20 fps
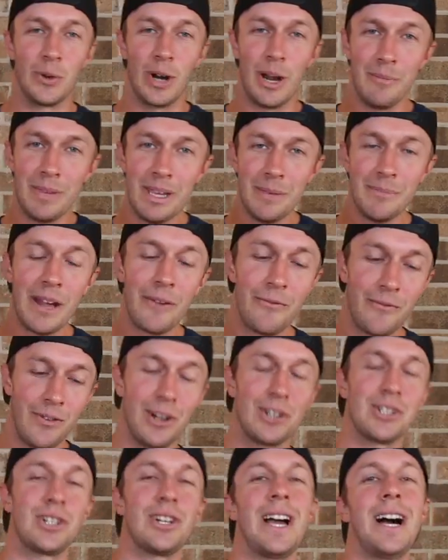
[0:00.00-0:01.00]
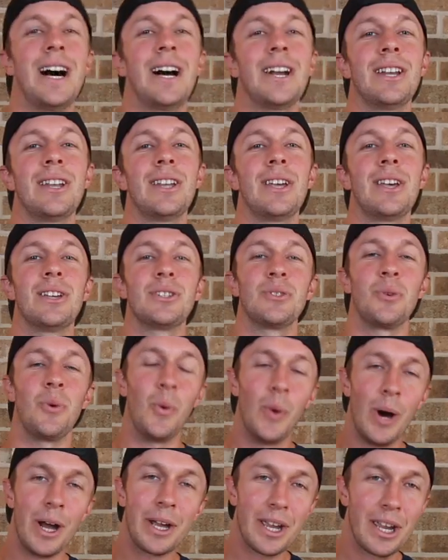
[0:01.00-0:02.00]
what I mean by functionality is,
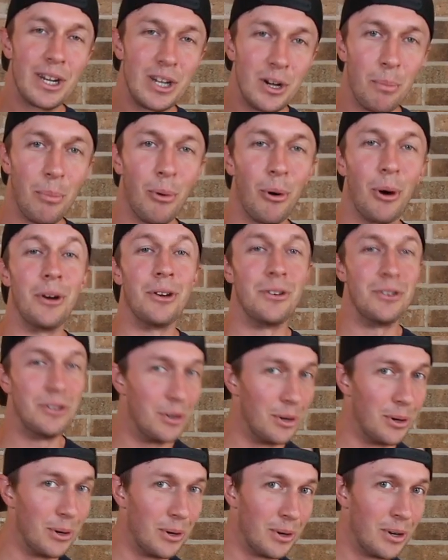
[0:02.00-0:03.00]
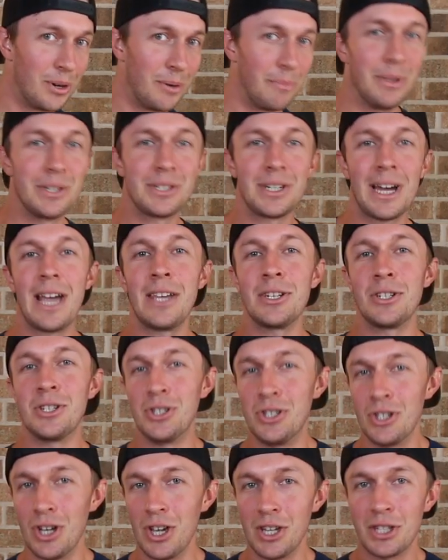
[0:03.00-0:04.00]
what can your board do besides
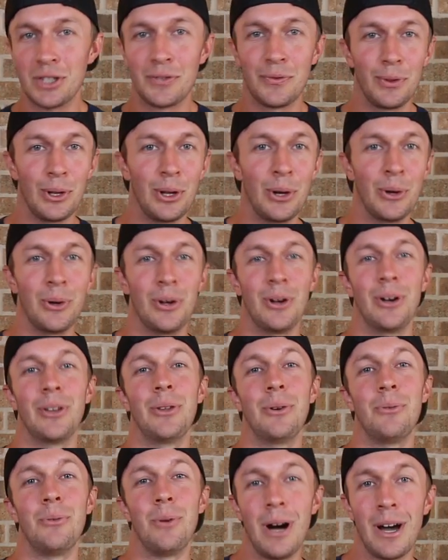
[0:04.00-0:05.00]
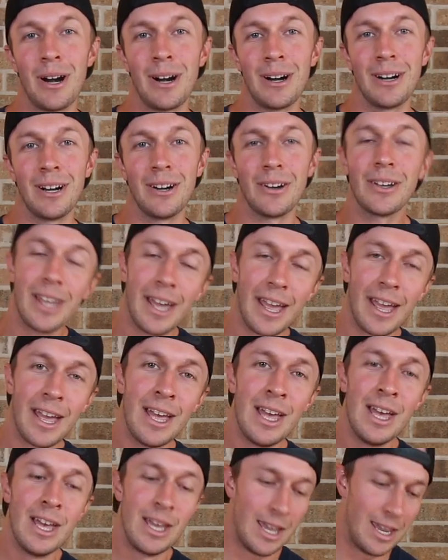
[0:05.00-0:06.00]
just float on the water, okay?
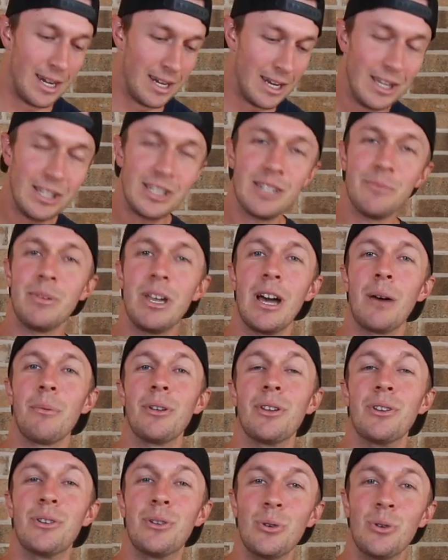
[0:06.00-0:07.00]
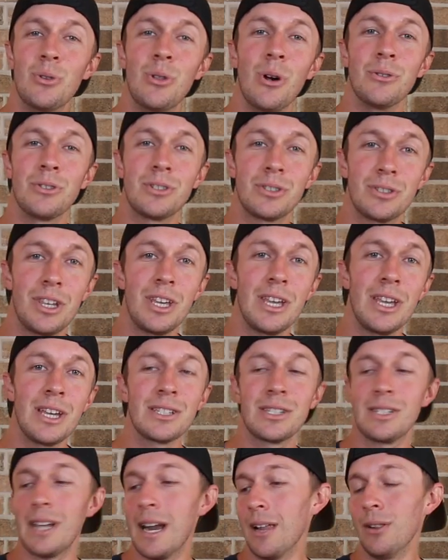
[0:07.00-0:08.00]
It needs to be able to do those
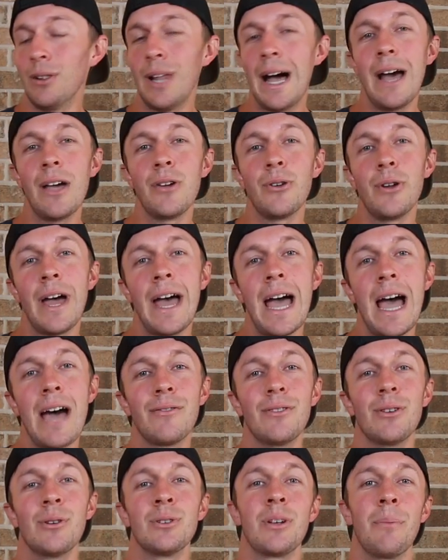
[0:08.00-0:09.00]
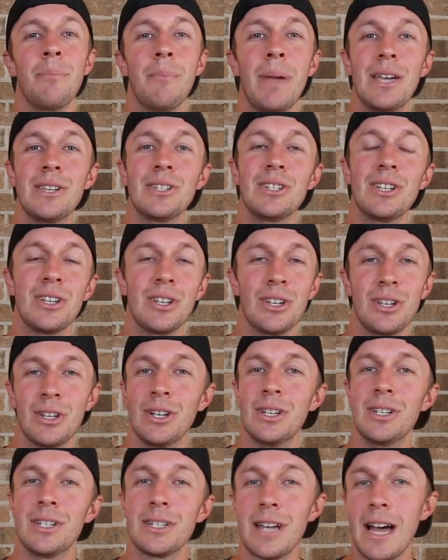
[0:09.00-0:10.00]
things that allow you to have those amazing
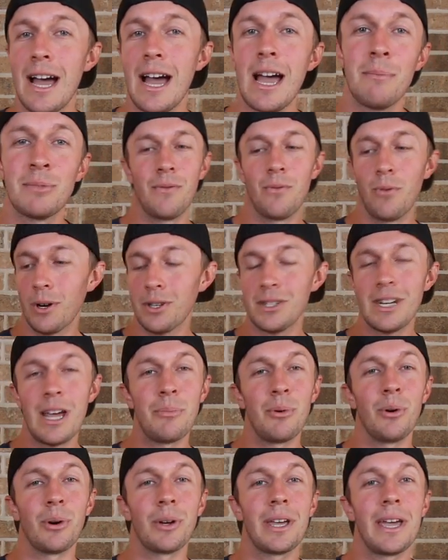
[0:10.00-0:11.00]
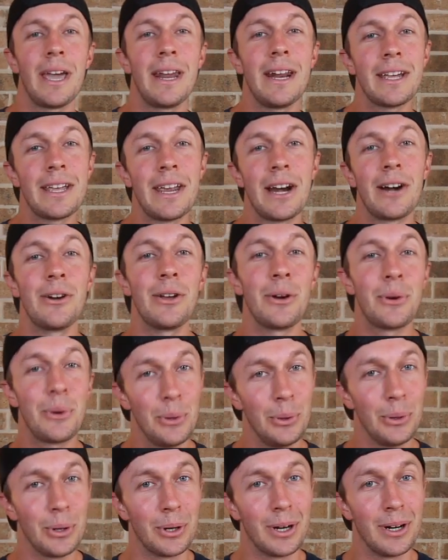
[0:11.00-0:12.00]
good times. For example, can it carry a
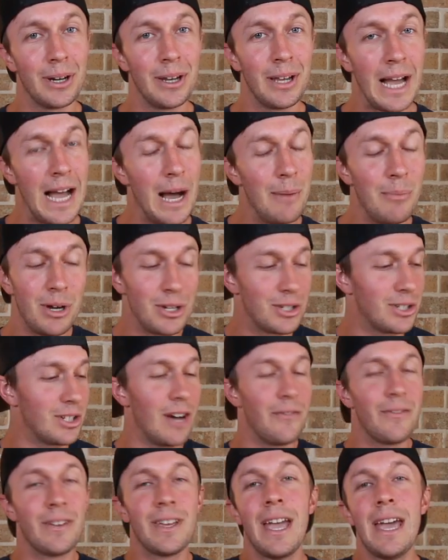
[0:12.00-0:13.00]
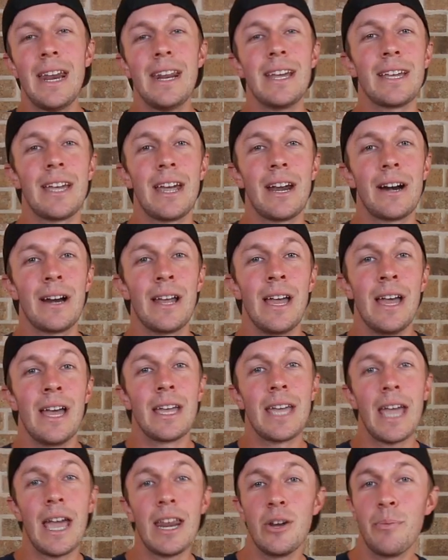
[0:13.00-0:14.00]
cooler? How much stuff can it carry?
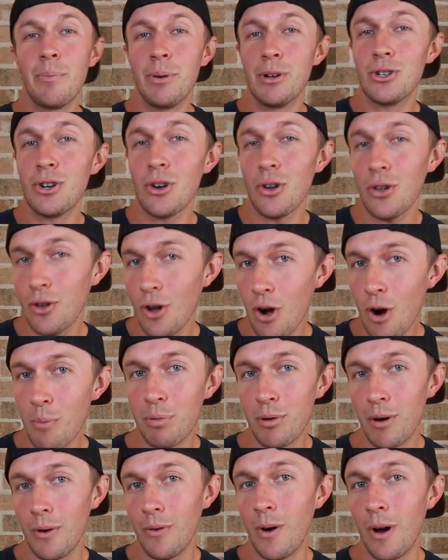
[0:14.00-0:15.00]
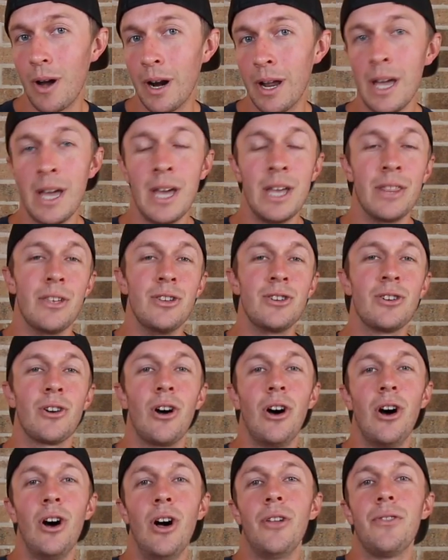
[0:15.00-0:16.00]
Can you put your GoPro on it? These are
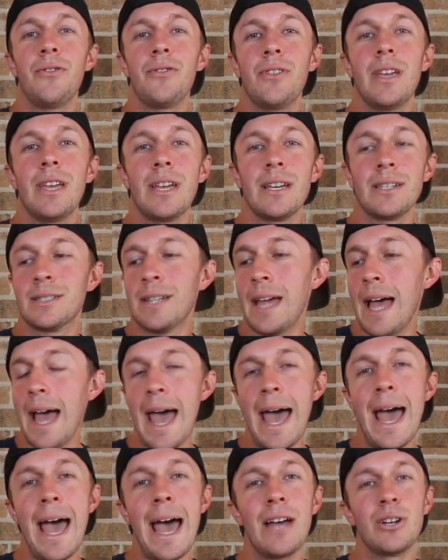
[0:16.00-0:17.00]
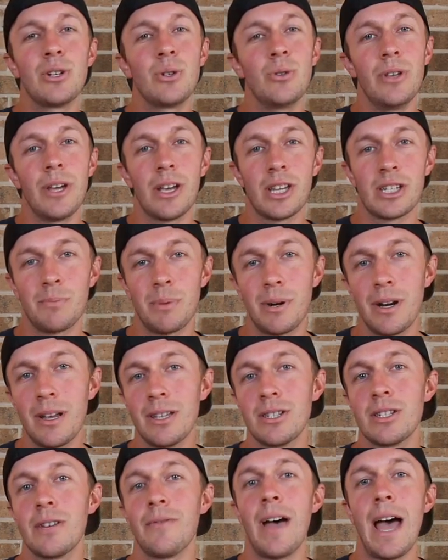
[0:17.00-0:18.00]
all things that add to the
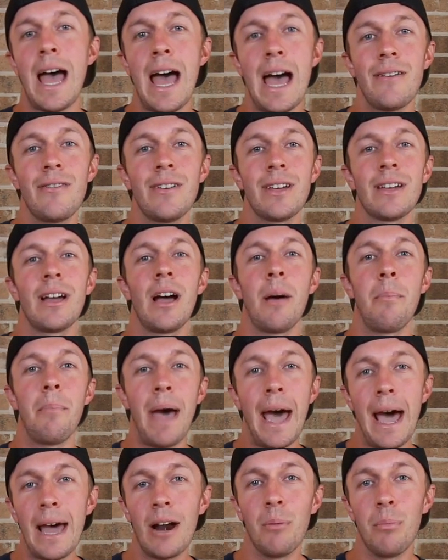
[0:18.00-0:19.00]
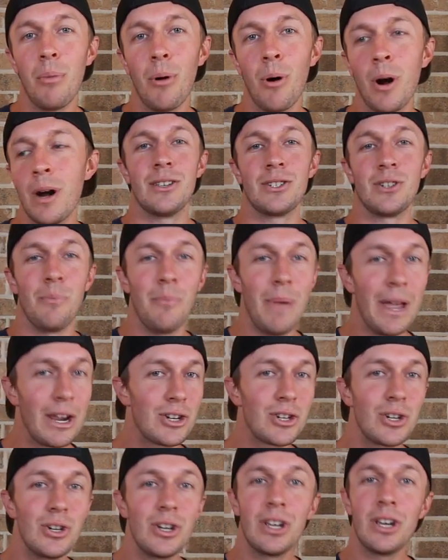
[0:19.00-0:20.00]
experience of having a paddleboard. So make
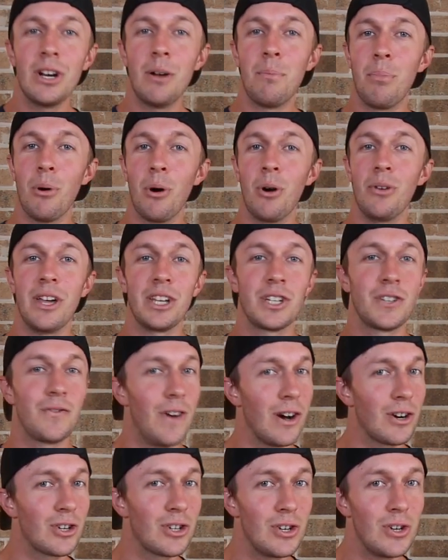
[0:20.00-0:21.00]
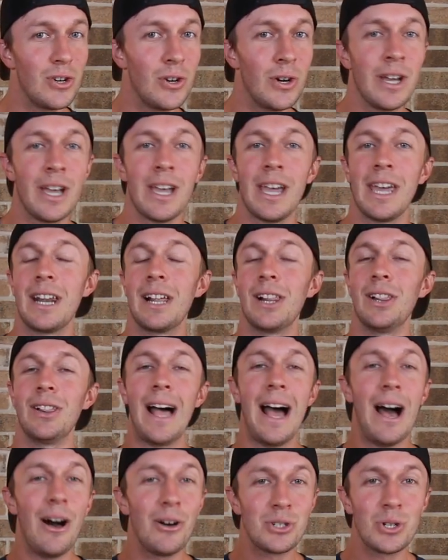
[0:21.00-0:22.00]
sure you get a board that's functional and
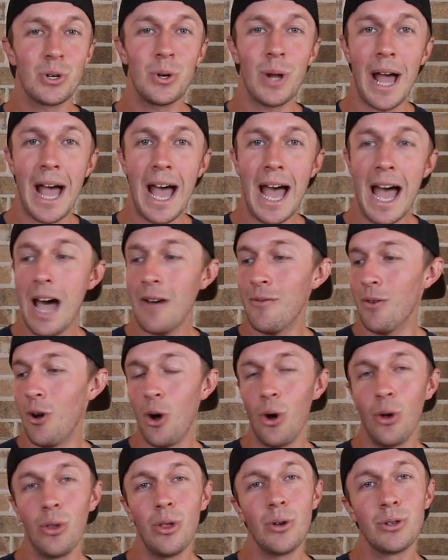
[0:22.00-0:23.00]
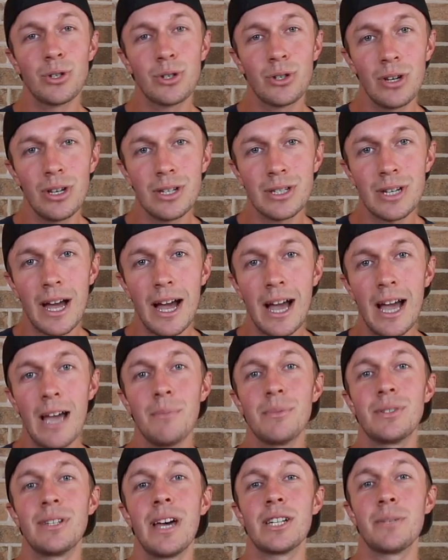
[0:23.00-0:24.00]
allows you to have all those good
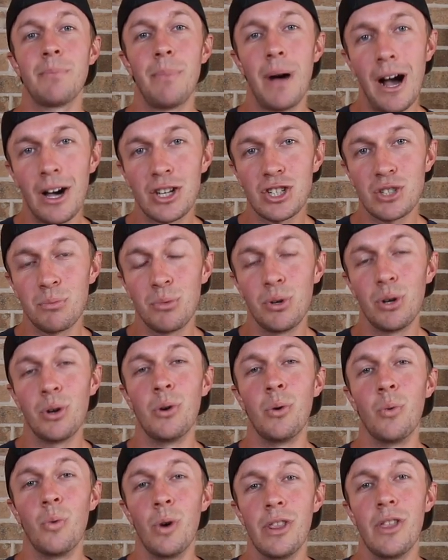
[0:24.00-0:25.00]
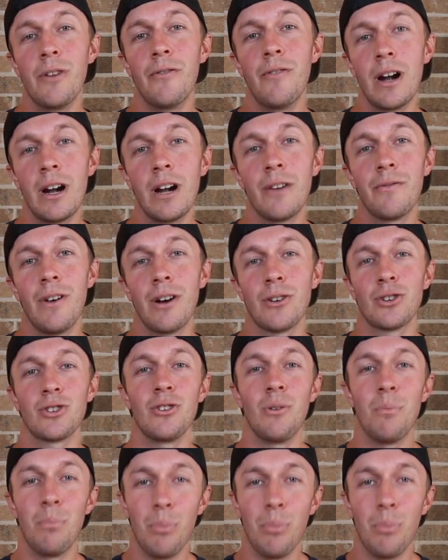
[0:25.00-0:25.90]
times that's possible with a very functional